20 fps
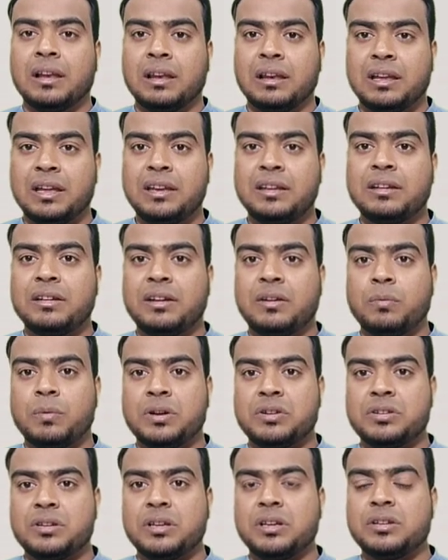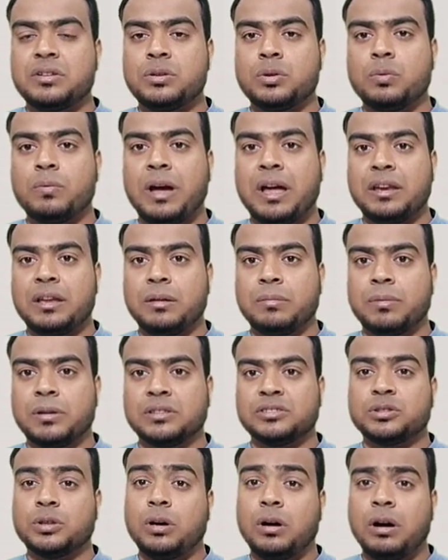linear equation in two
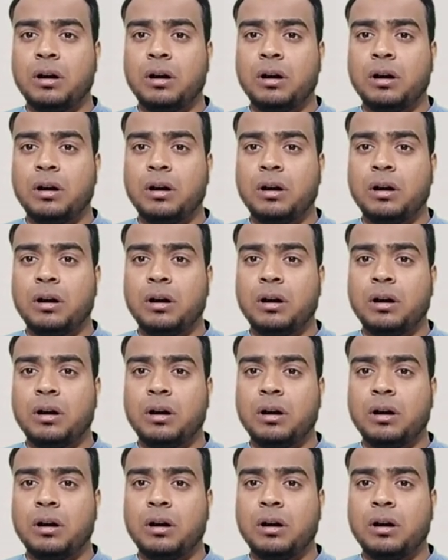variables